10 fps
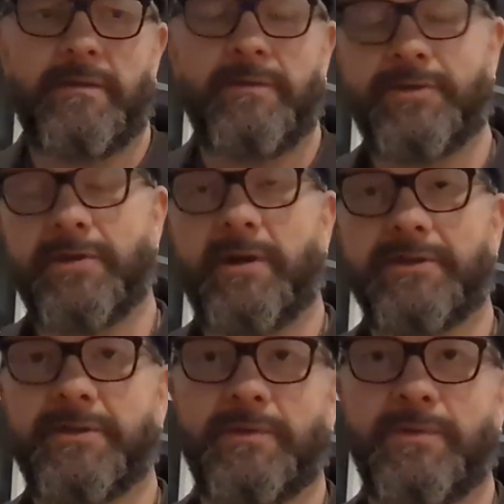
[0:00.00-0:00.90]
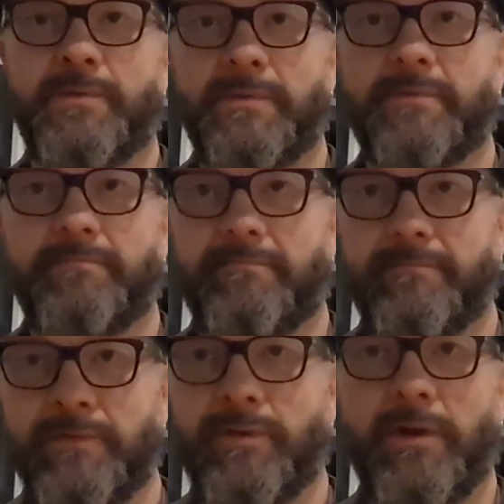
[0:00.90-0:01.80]
you should also
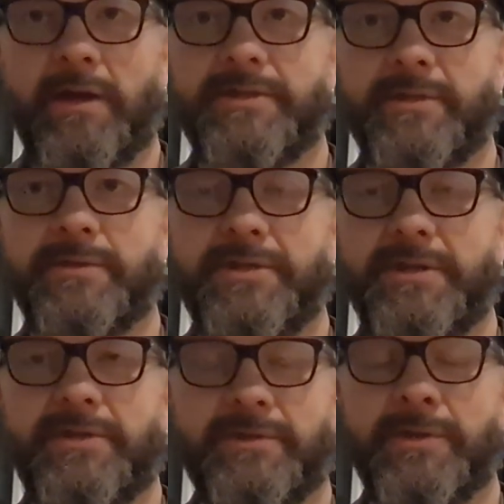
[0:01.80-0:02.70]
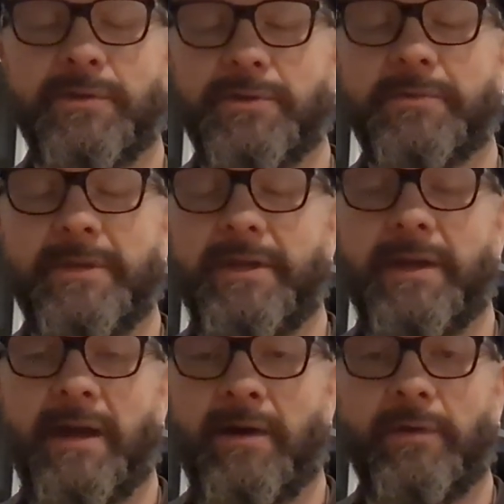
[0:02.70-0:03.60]
utilize those social
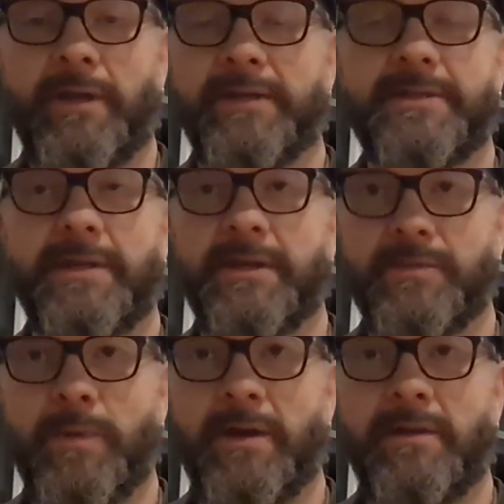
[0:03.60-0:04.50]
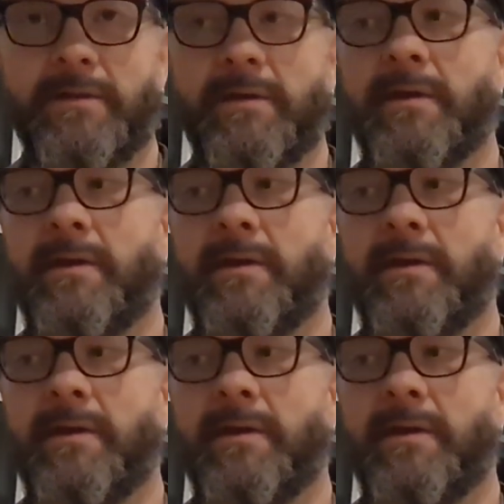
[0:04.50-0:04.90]
media outlets as well.